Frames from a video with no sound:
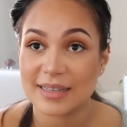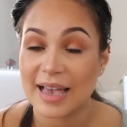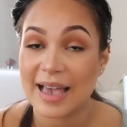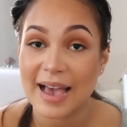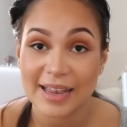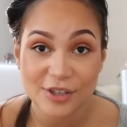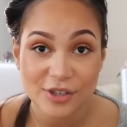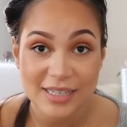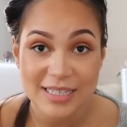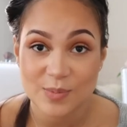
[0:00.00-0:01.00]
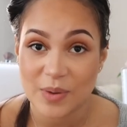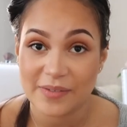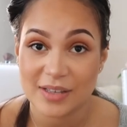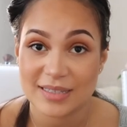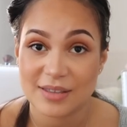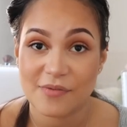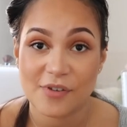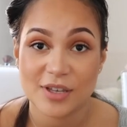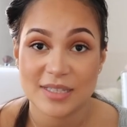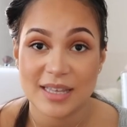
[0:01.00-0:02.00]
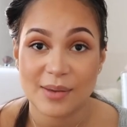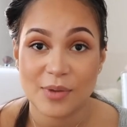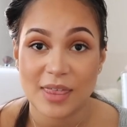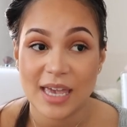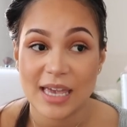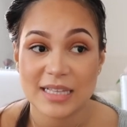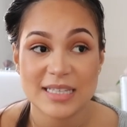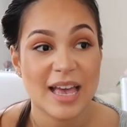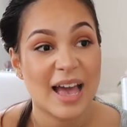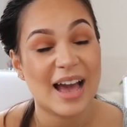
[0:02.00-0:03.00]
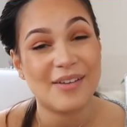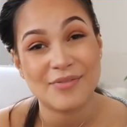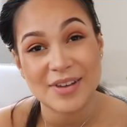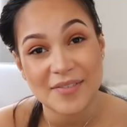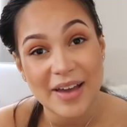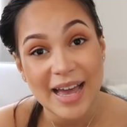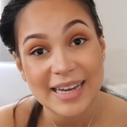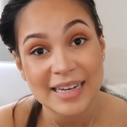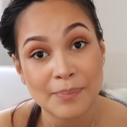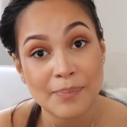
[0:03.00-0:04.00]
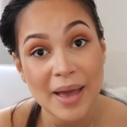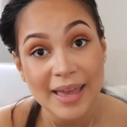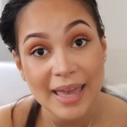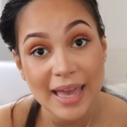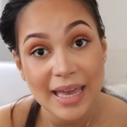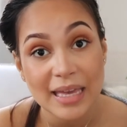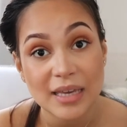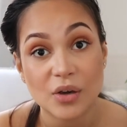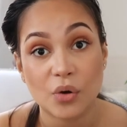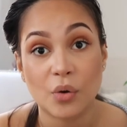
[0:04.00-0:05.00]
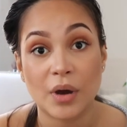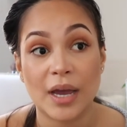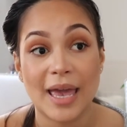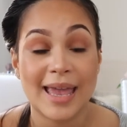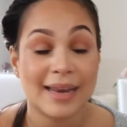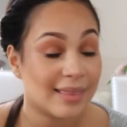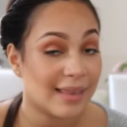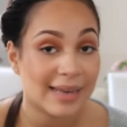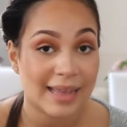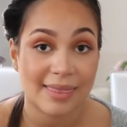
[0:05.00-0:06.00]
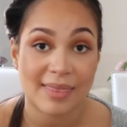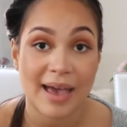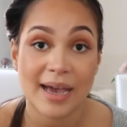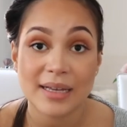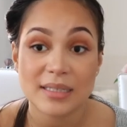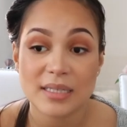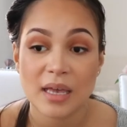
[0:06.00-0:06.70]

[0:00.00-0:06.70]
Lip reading: I had a good experience the first time with it. I've never had backache or anything like that.